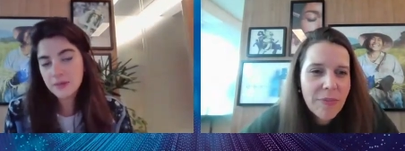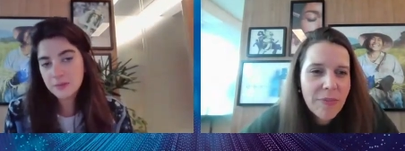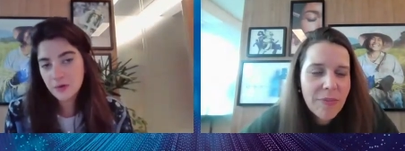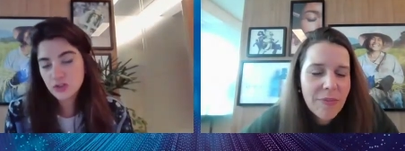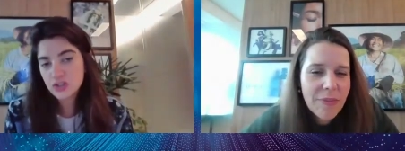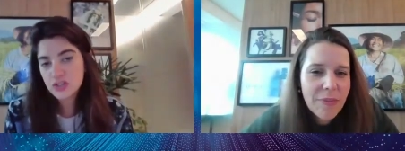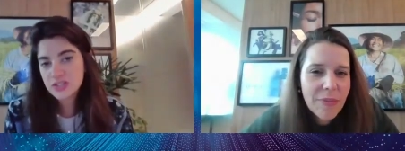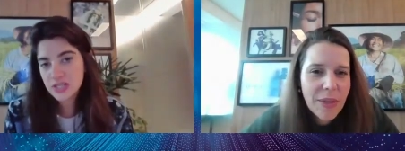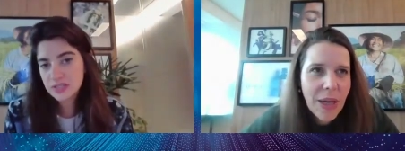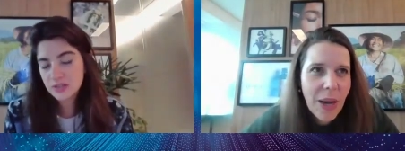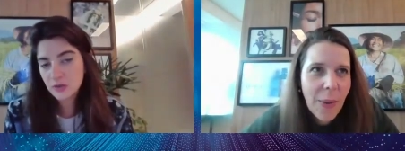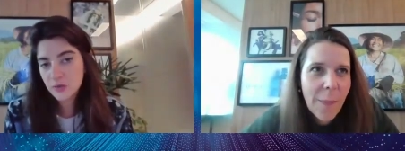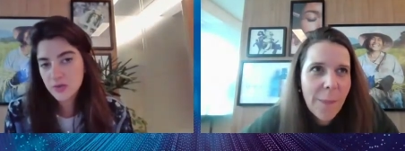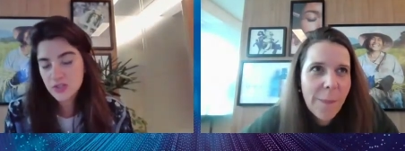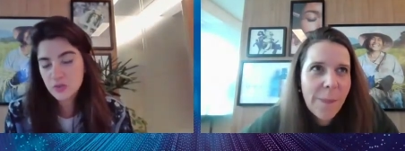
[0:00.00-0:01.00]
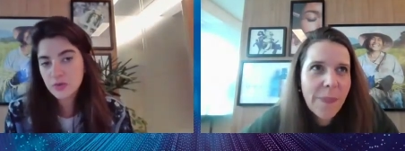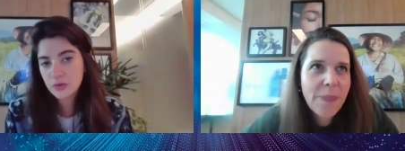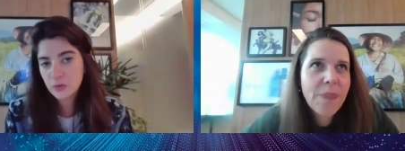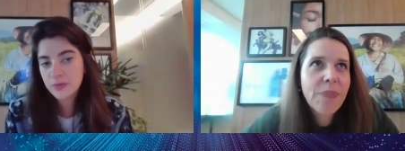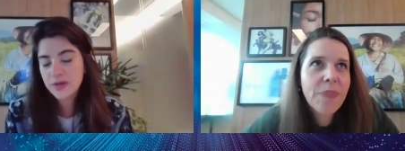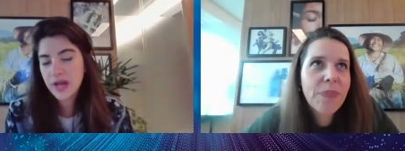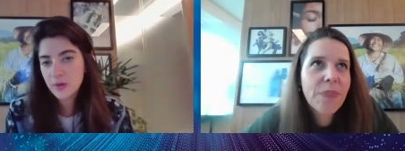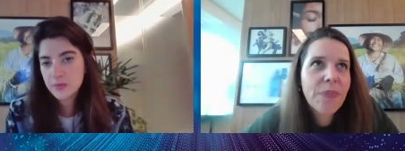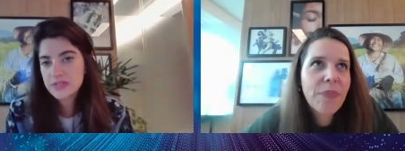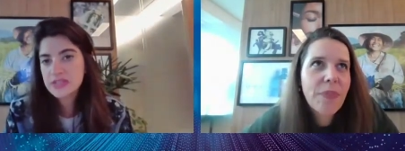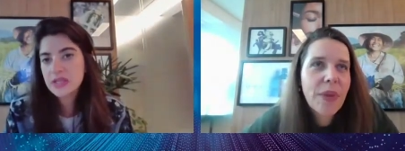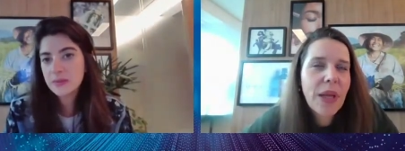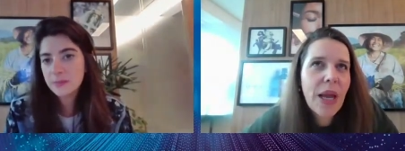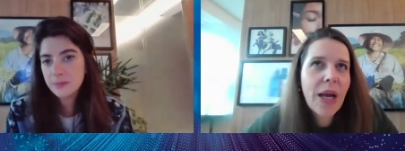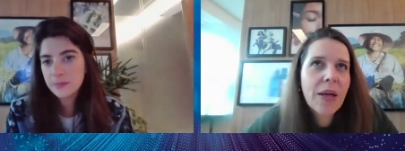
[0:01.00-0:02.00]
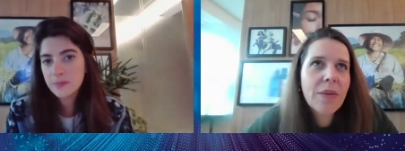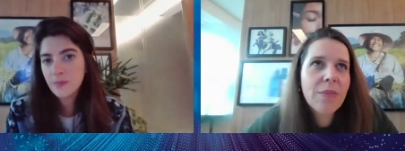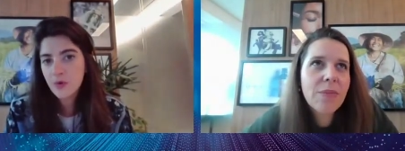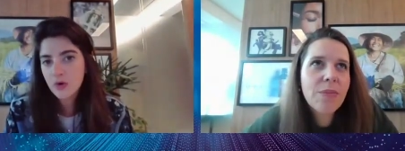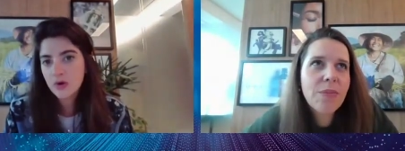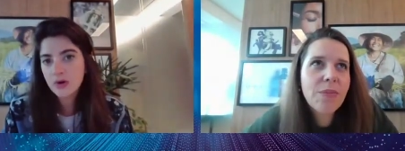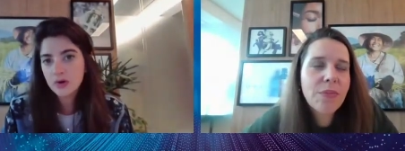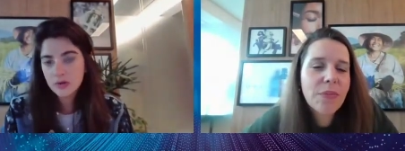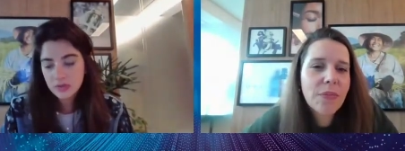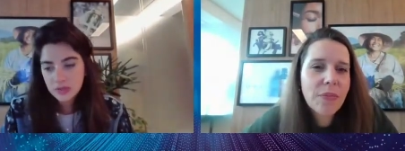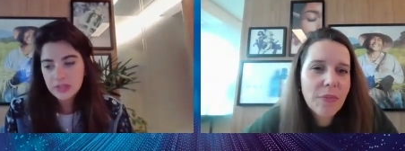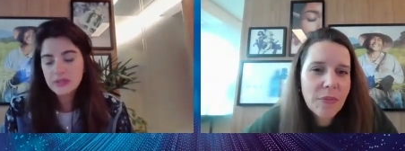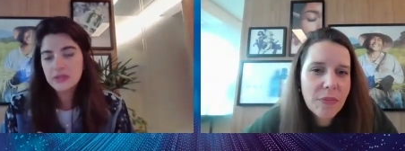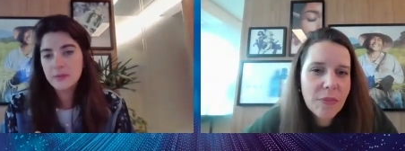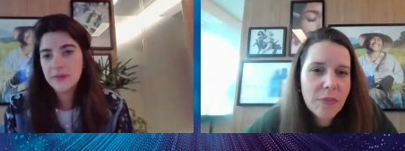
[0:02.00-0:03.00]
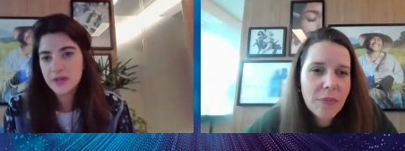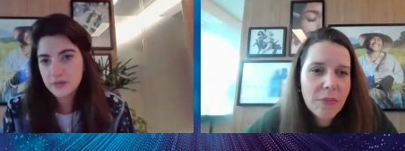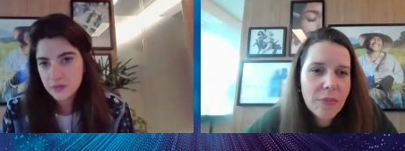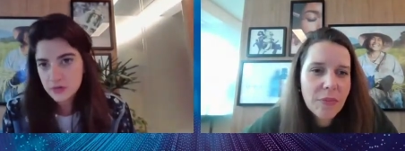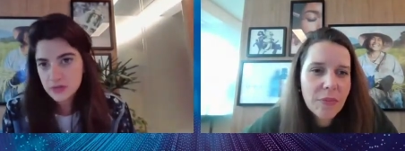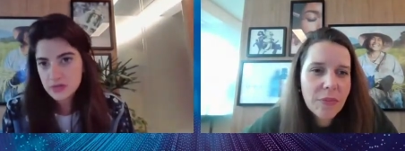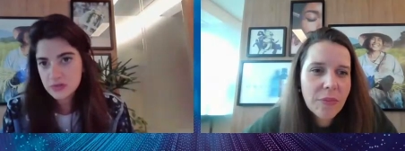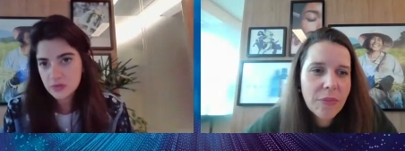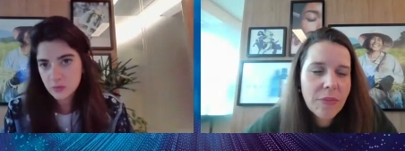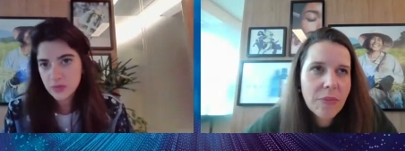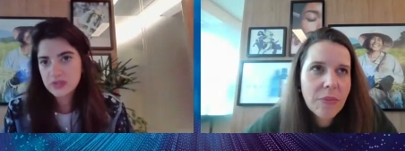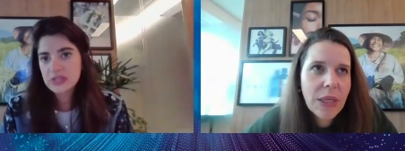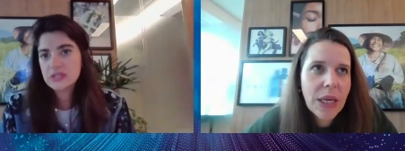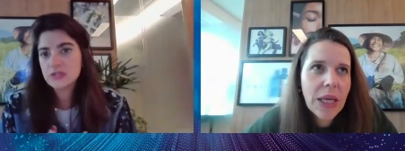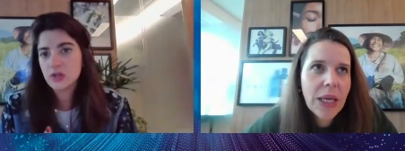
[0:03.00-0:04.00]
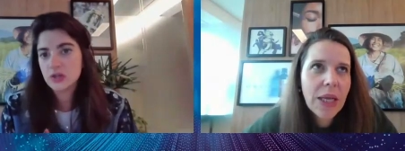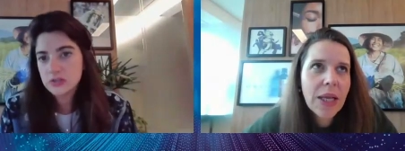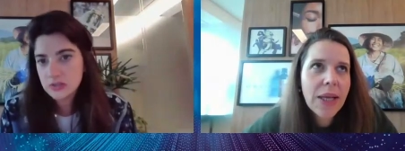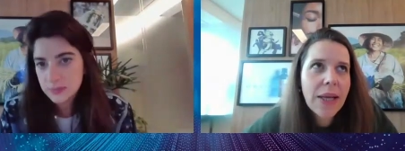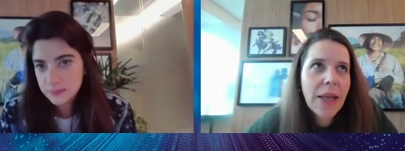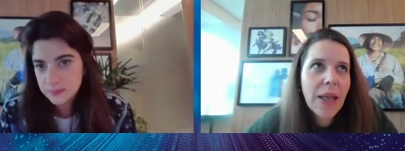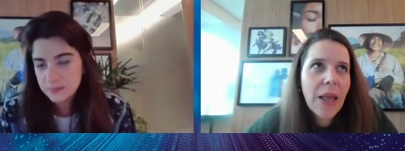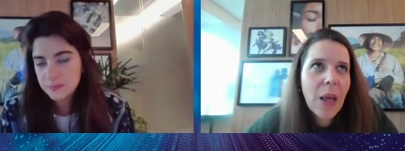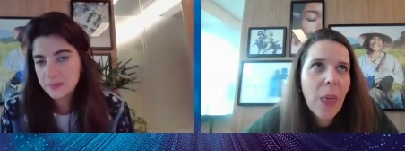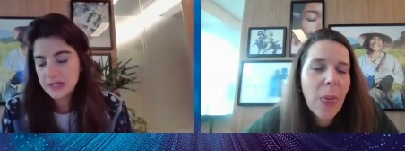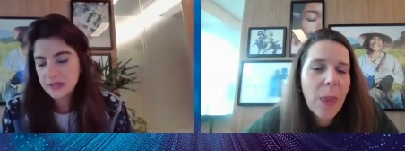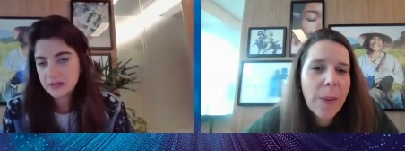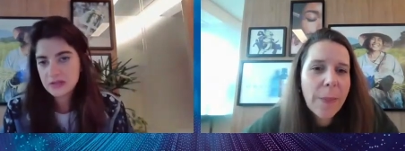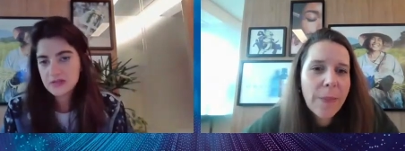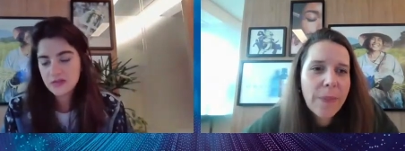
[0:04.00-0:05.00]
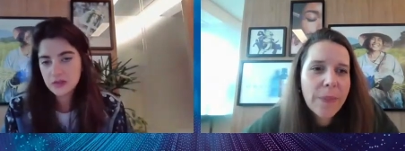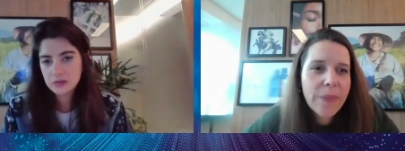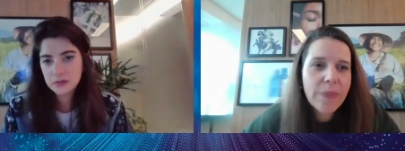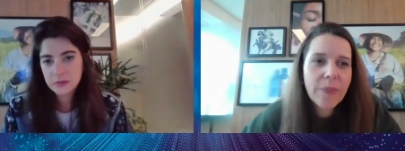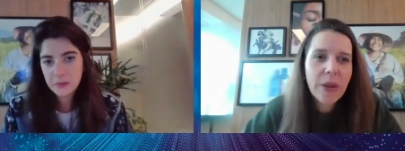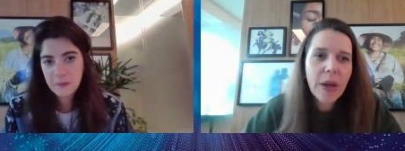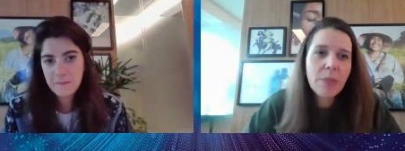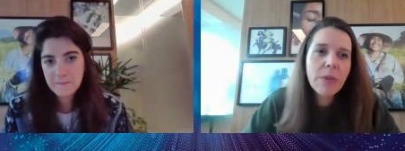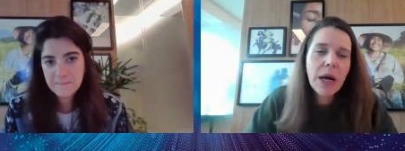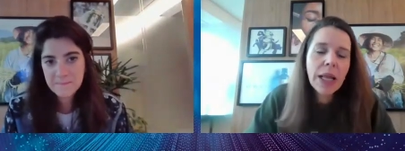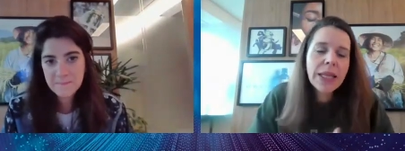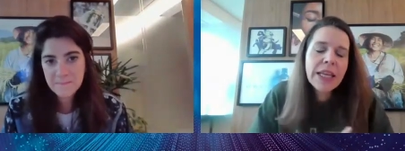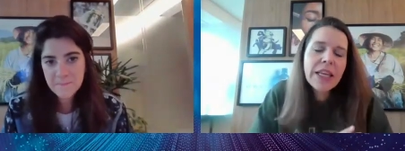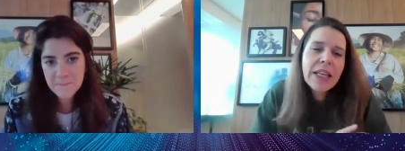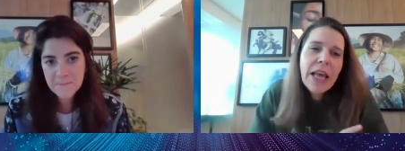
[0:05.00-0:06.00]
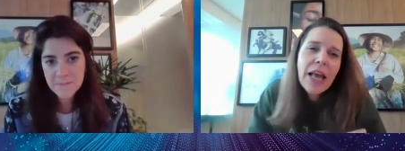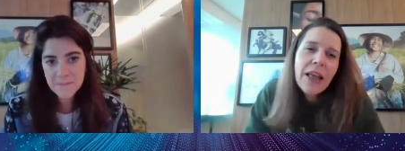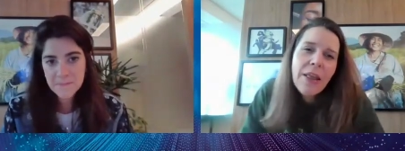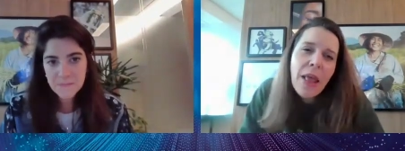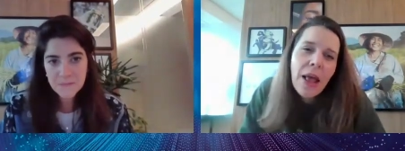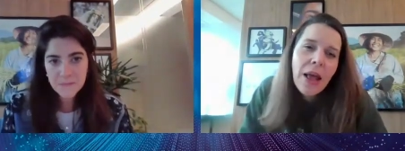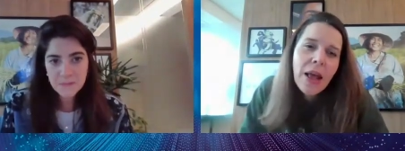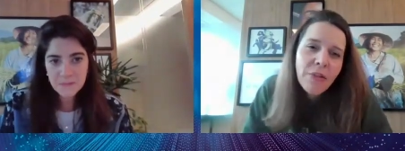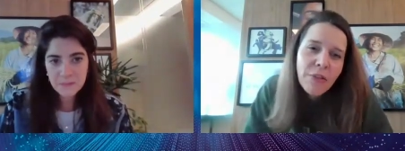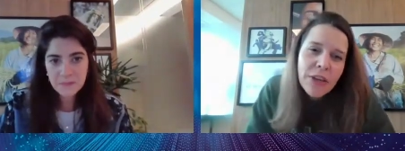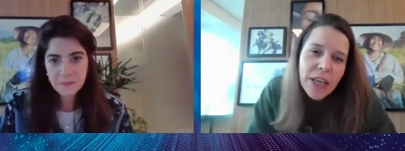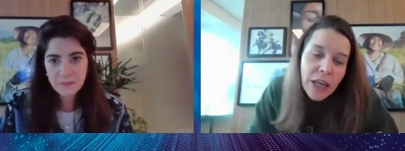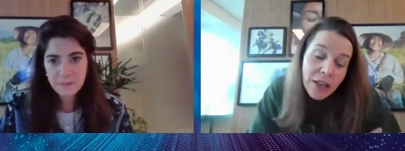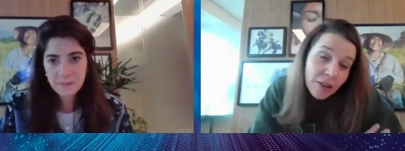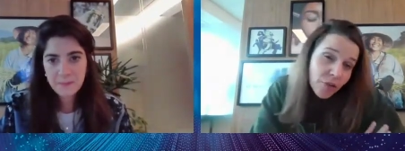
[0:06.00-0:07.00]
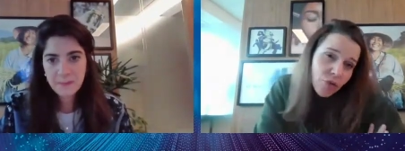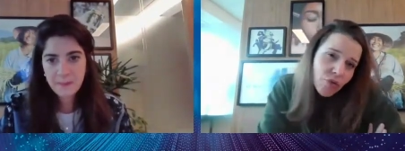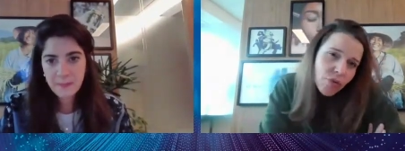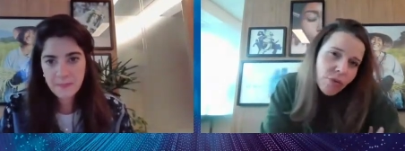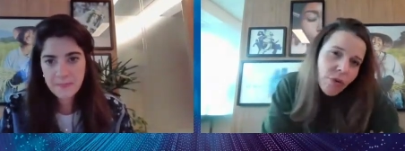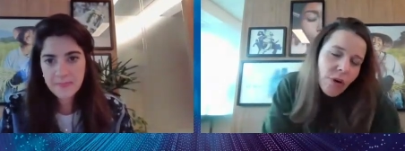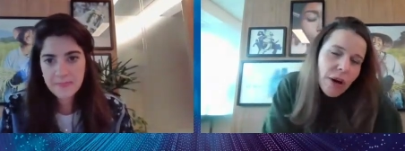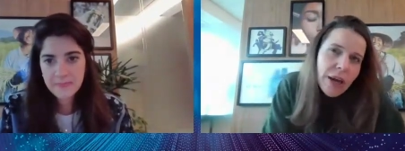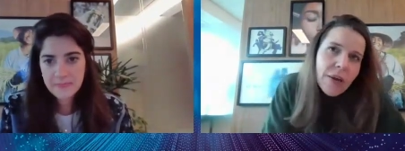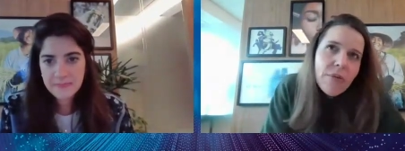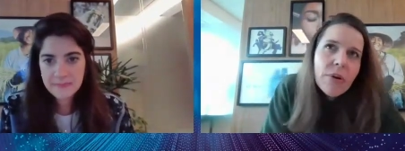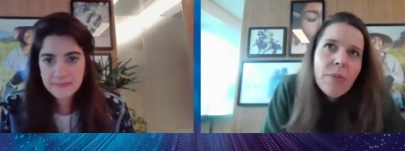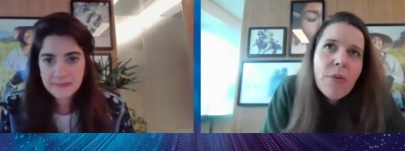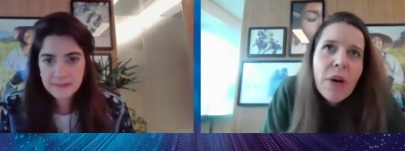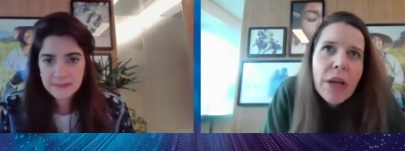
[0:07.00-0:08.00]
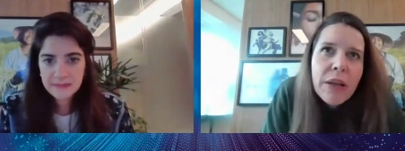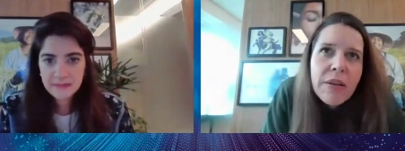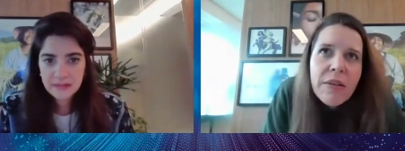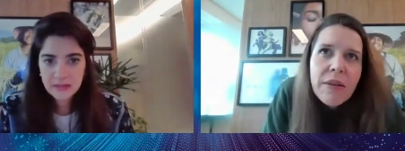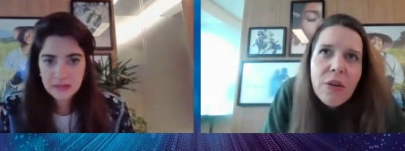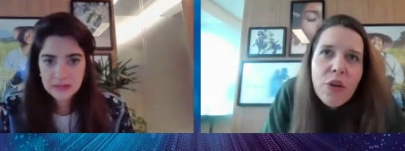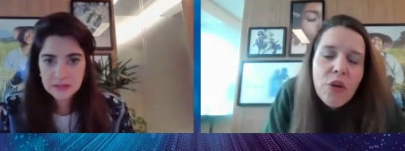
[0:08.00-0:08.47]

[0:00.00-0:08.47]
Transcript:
Speaker 1: I'm understanding the question with you, but I would say more in the metaverse when they start to play in this field.
Speaker 2: But I think, and it's true for every brand,